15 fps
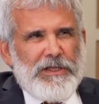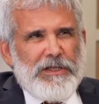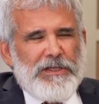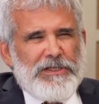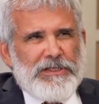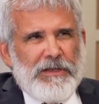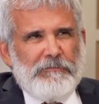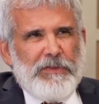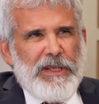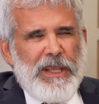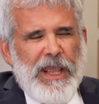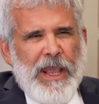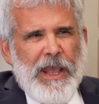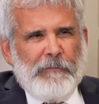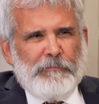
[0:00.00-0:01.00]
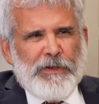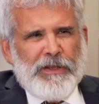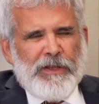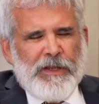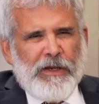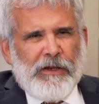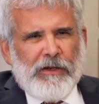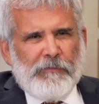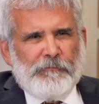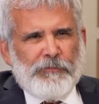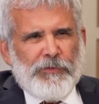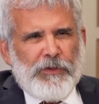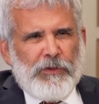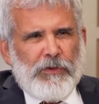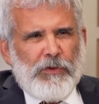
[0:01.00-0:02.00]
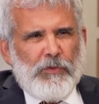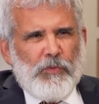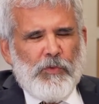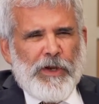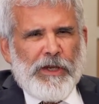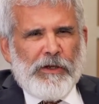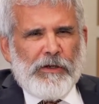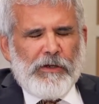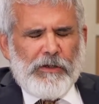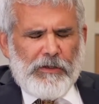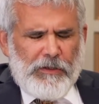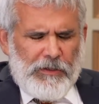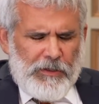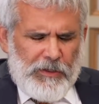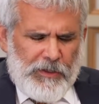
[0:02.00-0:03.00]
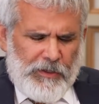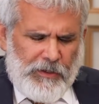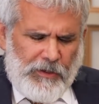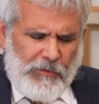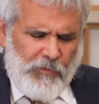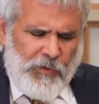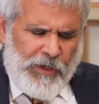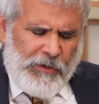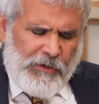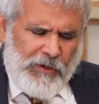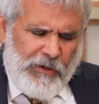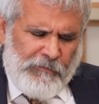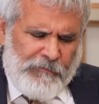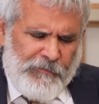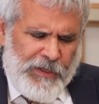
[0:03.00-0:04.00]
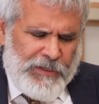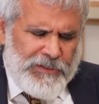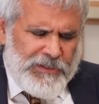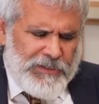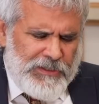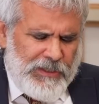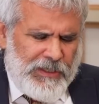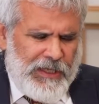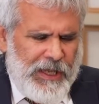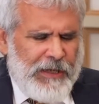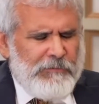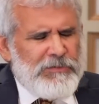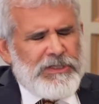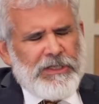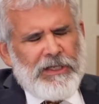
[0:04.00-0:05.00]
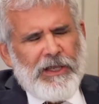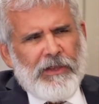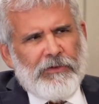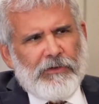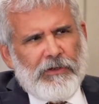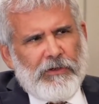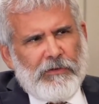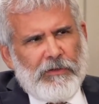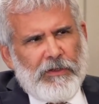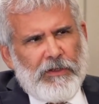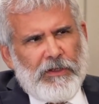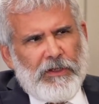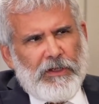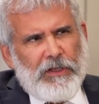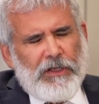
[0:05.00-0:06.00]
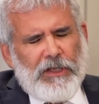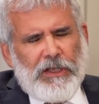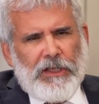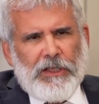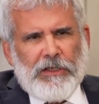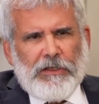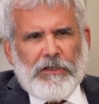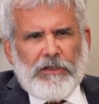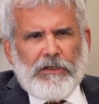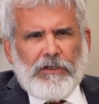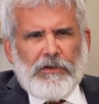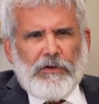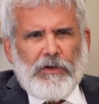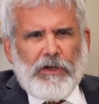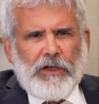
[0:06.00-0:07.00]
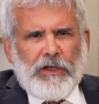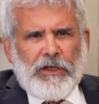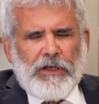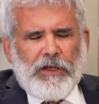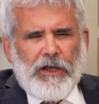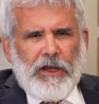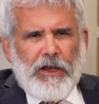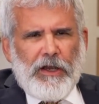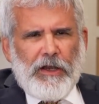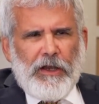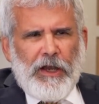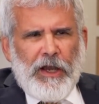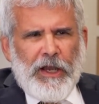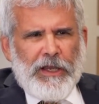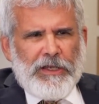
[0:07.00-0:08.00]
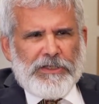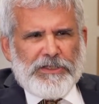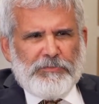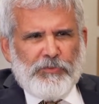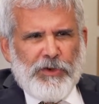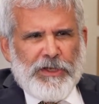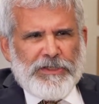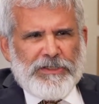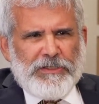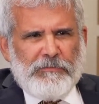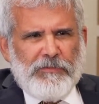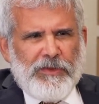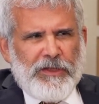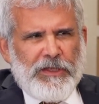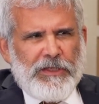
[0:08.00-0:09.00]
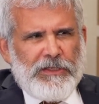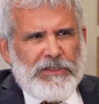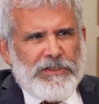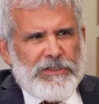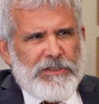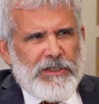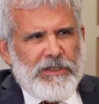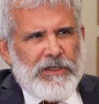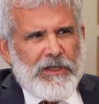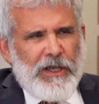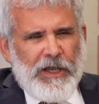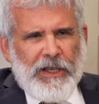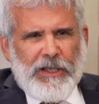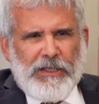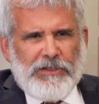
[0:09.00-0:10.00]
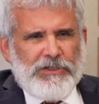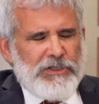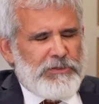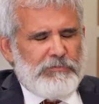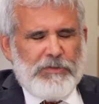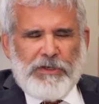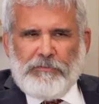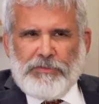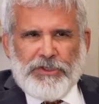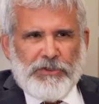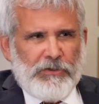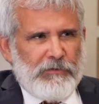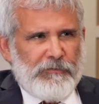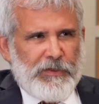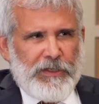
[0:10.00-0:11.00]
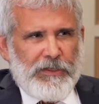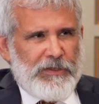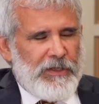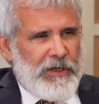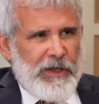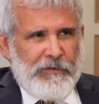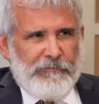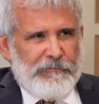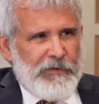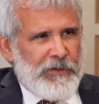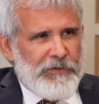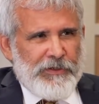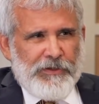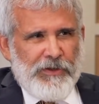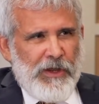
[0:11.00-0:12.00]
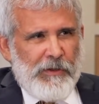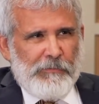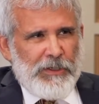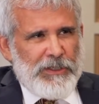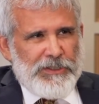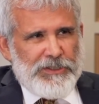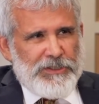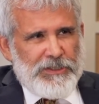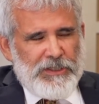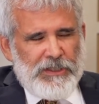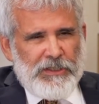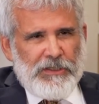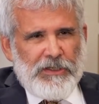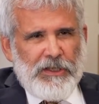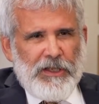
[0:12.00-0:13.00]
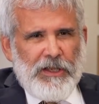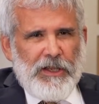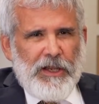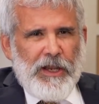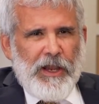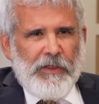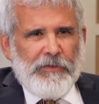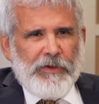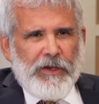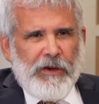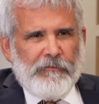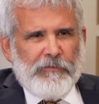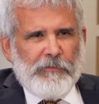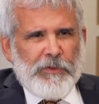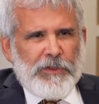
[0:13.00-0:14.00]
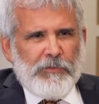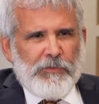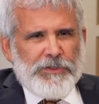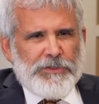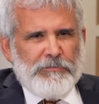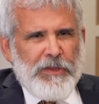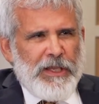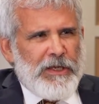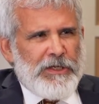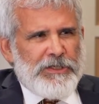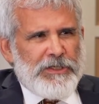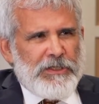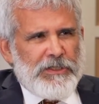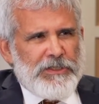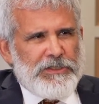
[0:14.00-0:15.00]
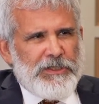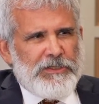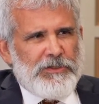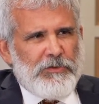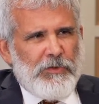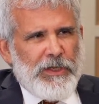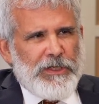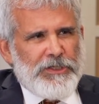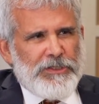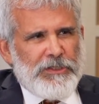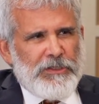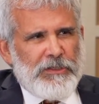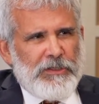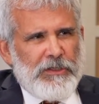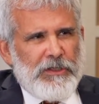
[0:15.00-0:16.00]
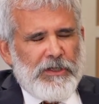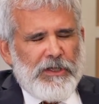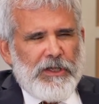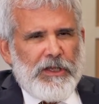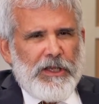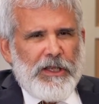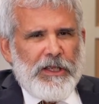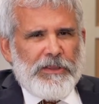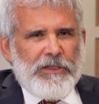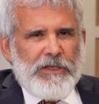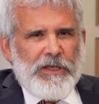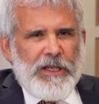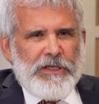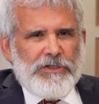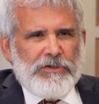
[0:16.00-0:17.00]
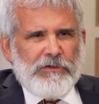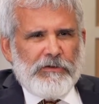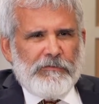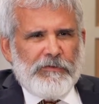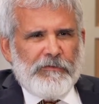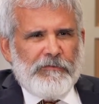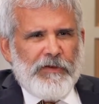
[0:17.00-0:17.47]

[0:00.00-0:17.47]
Something happened there where where events came together and uh, I expressed some things that I had just been observing that I felt anomalous in how the government was managing the situation and the nature of the